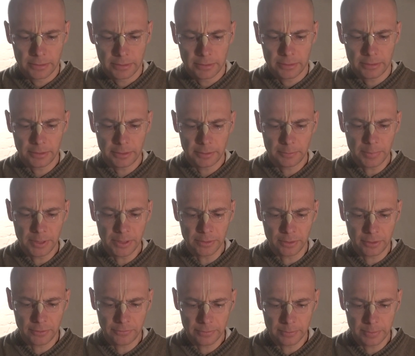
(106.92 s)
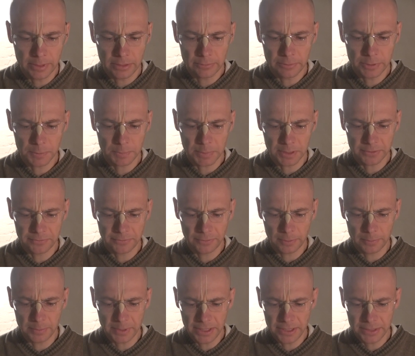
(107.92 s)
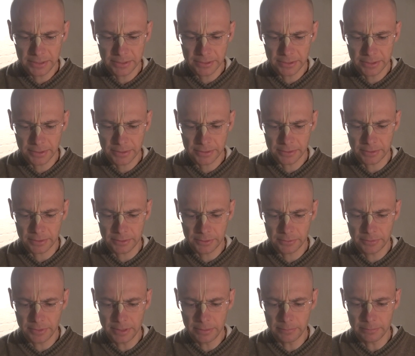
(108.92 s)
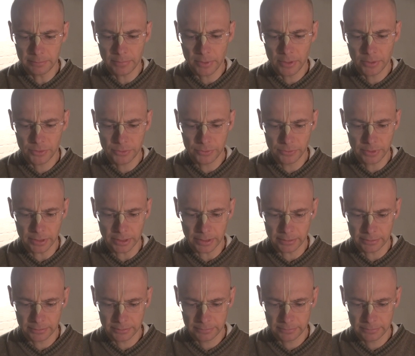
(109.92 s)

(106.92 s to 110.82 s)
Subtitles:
Let me offer my respectful obeisances unto him, Shuka,